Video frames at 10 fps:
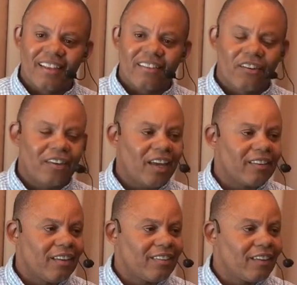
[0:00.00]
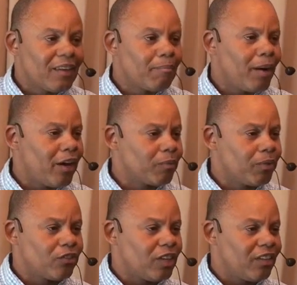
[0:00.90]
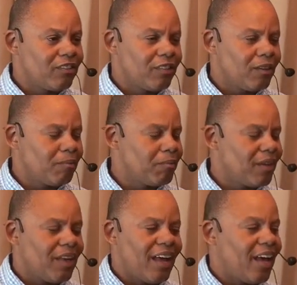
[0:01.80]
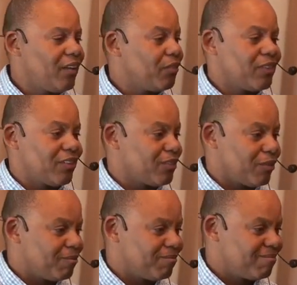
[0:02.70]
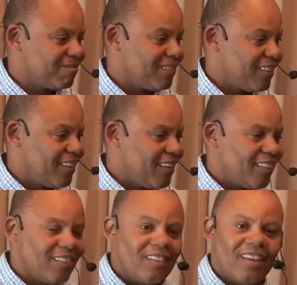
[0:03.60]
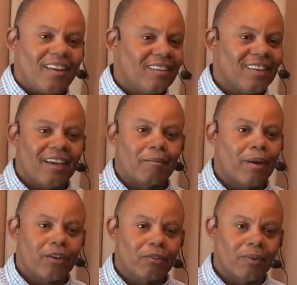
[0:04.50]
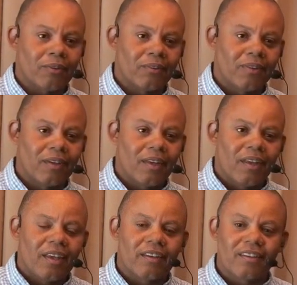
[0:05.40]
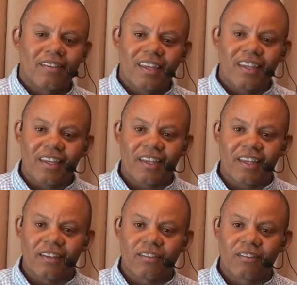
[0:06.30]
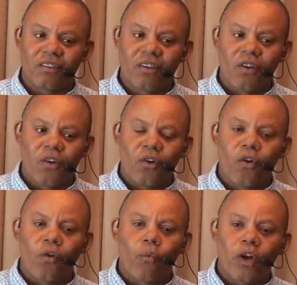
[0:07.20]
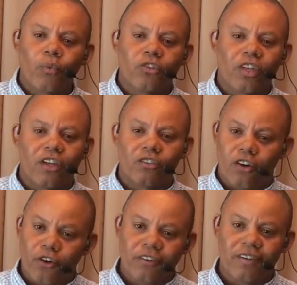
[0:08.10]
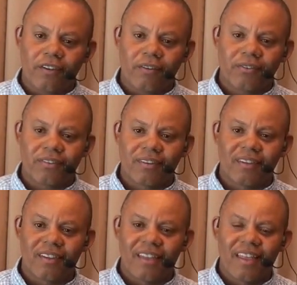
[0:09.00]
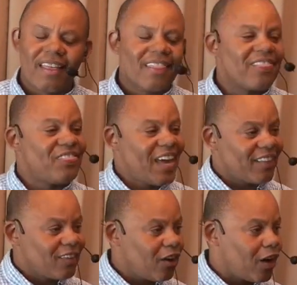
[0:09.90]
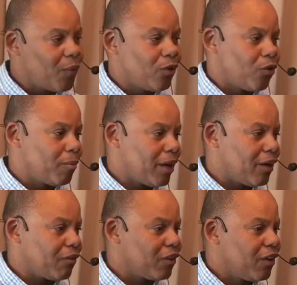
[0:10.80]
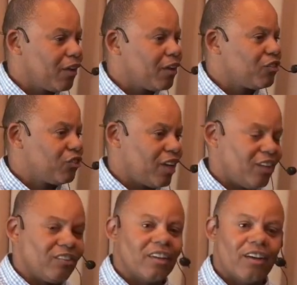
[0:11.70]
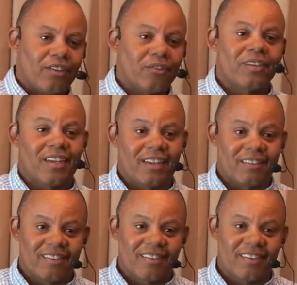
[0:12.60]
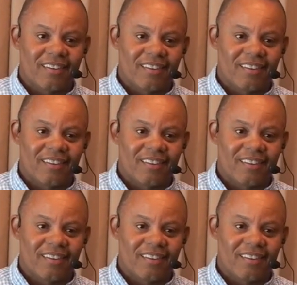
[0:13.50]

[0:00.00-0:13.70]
So yes, it says impossible to change them. I don't think so. It is not impossible. Because the thing is, once we change ourselves, that's how we go about changing other things.